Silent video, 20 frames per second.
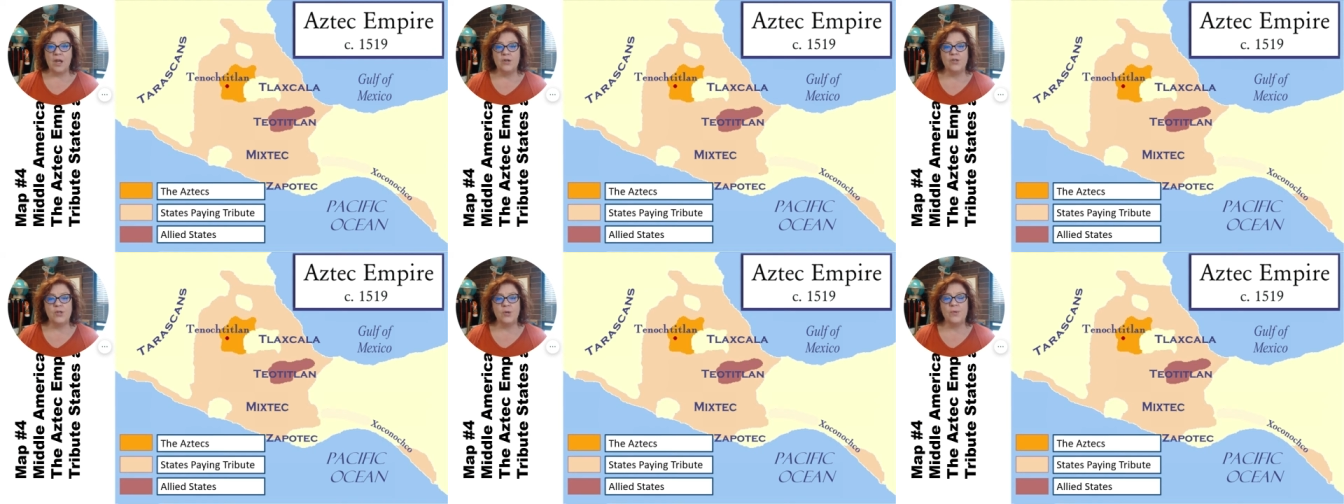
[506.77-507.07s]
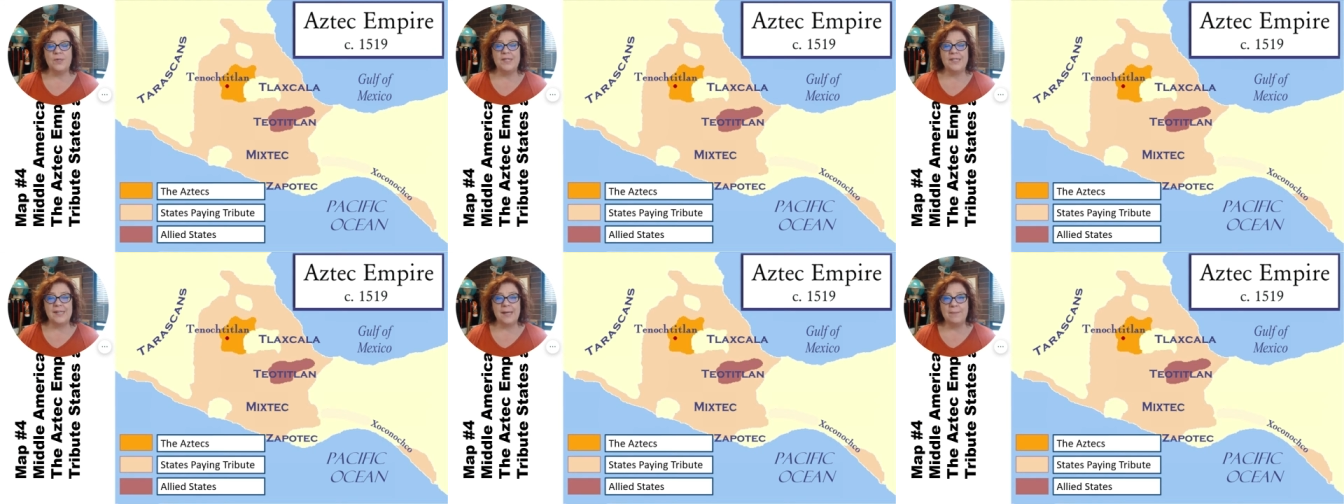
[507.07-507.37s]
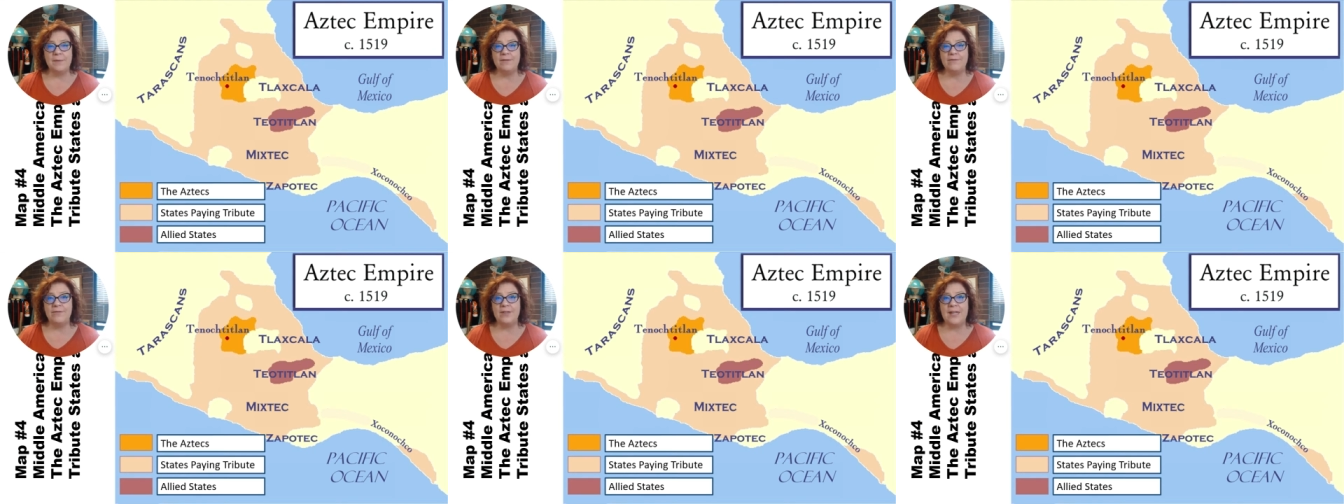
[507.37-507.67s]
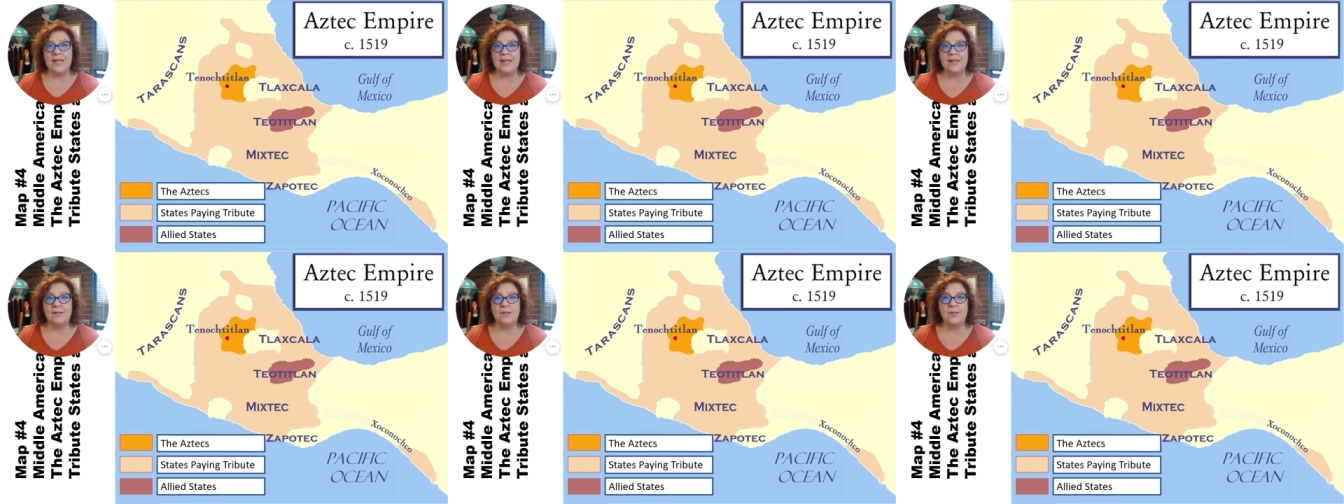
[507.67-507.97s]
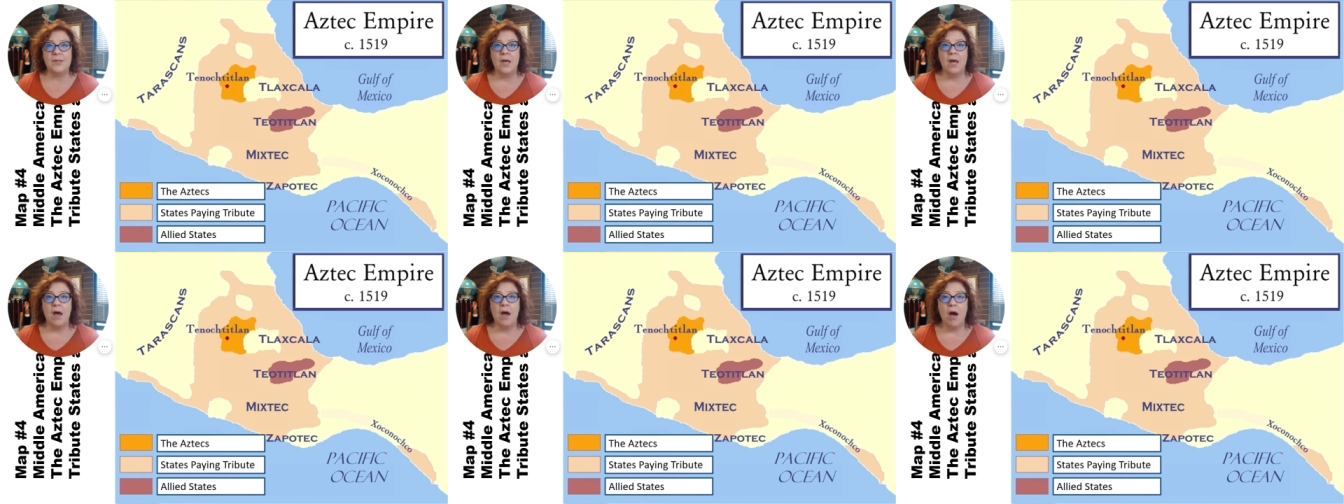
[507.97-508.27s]
So some of
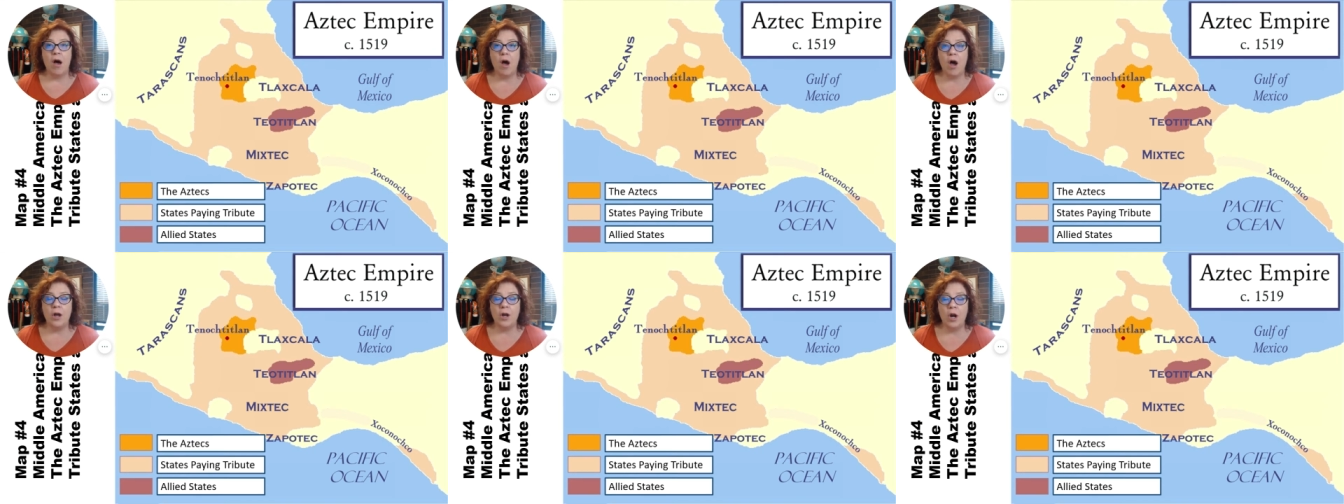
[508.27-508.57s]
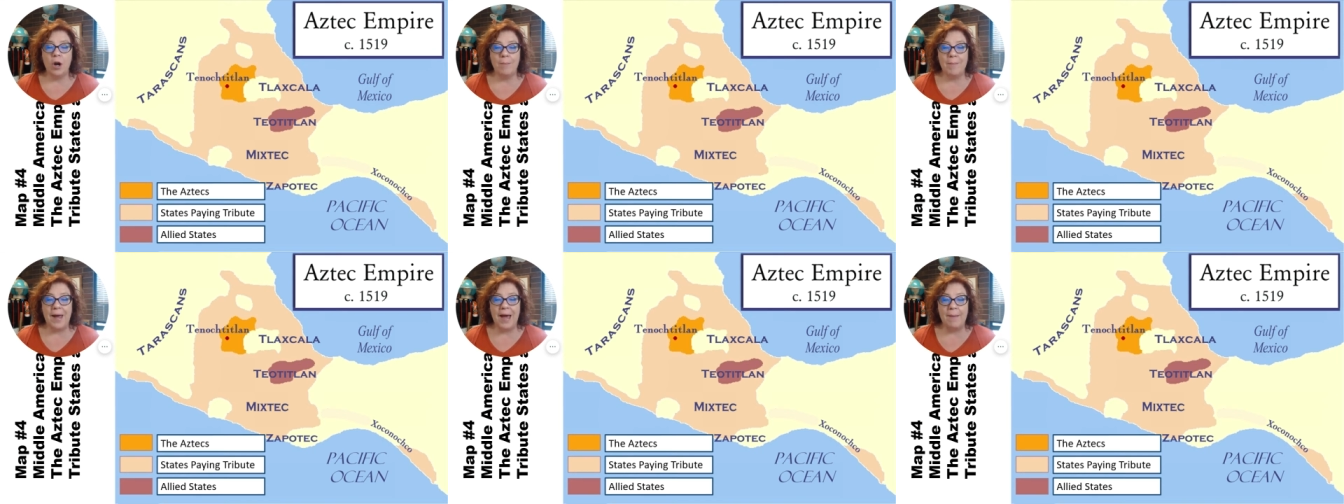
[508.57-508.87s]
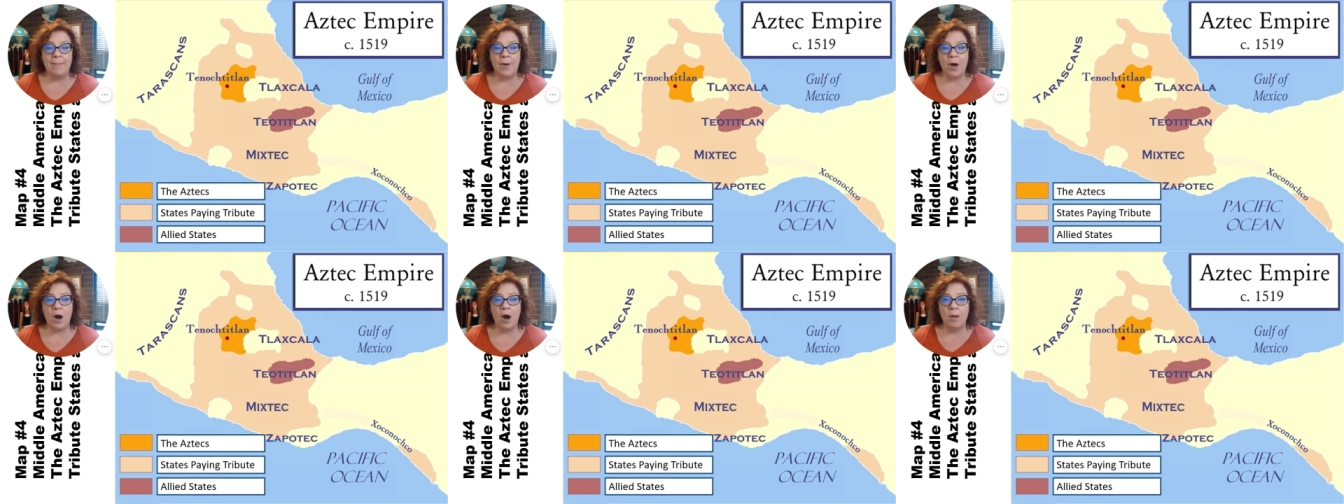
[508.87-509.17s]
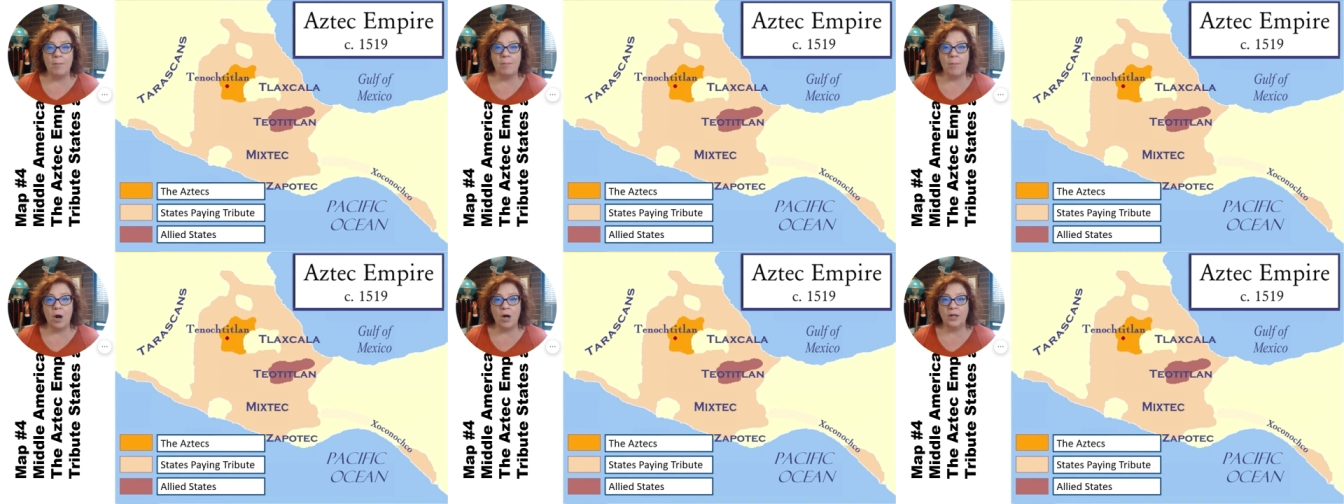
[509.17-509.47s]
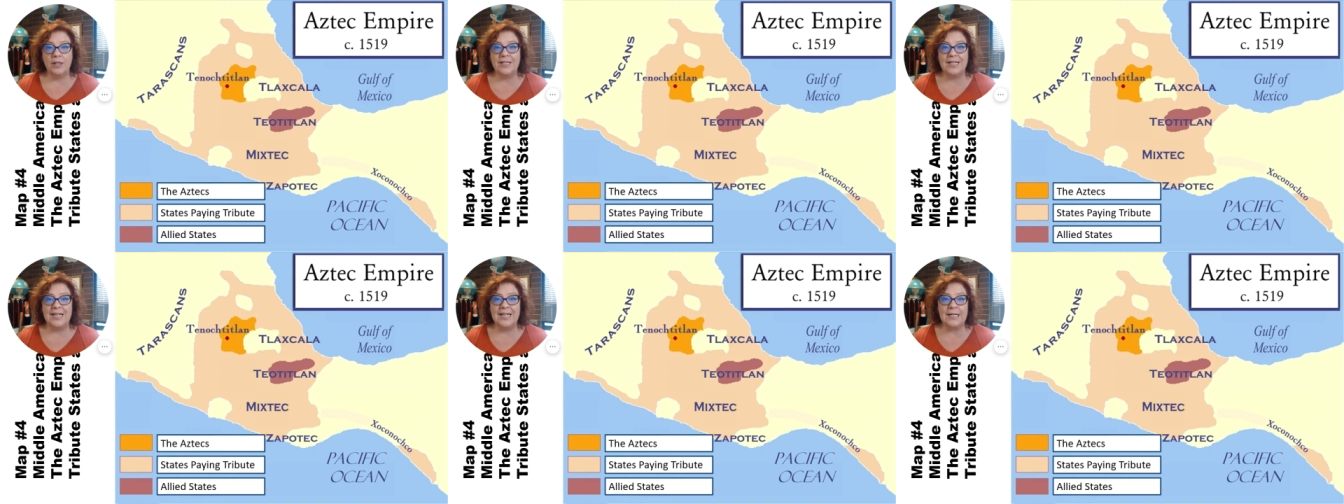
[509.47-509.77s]
these on our map are
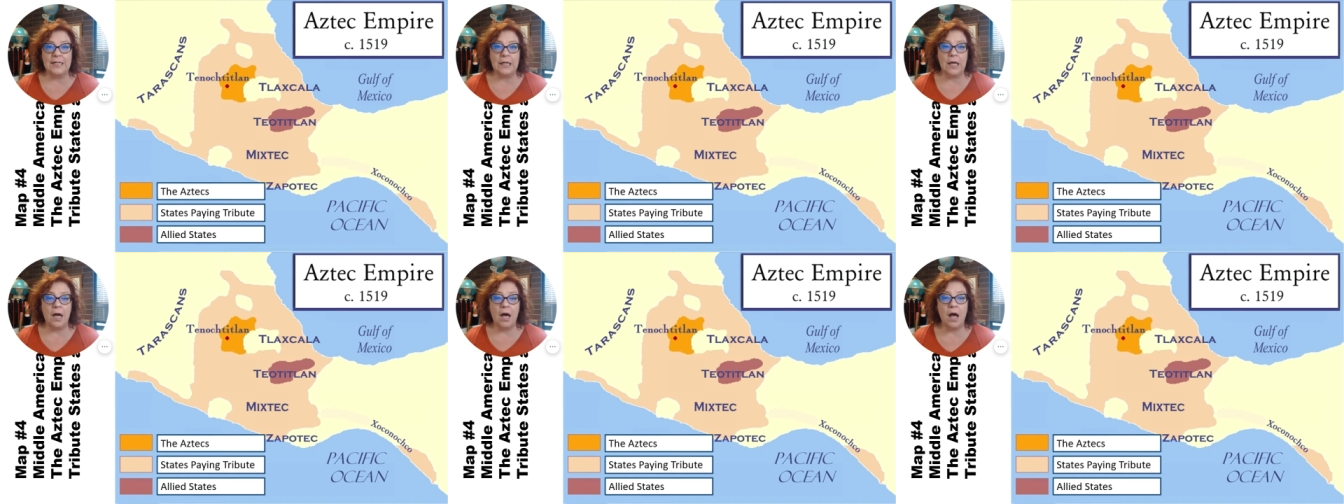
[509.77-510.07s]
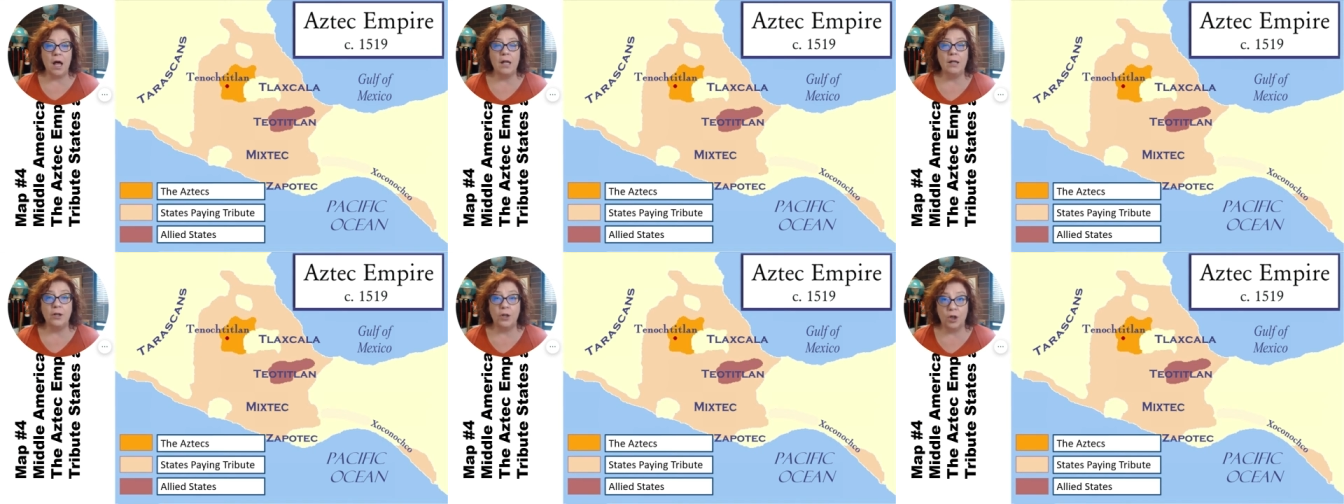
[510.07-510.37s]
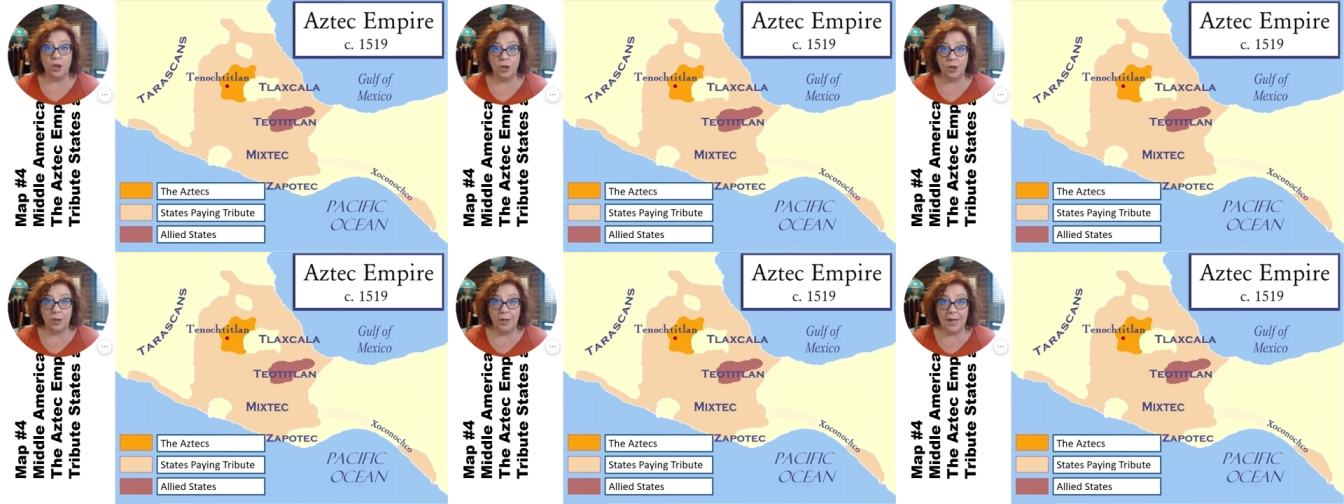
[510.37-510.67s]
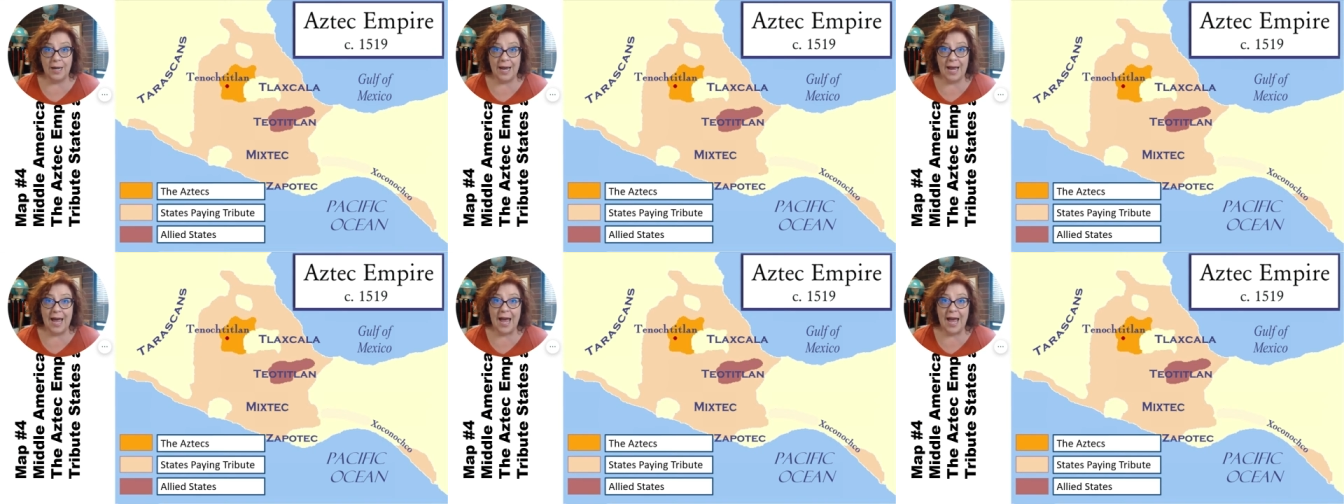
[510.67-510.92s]
marked in color,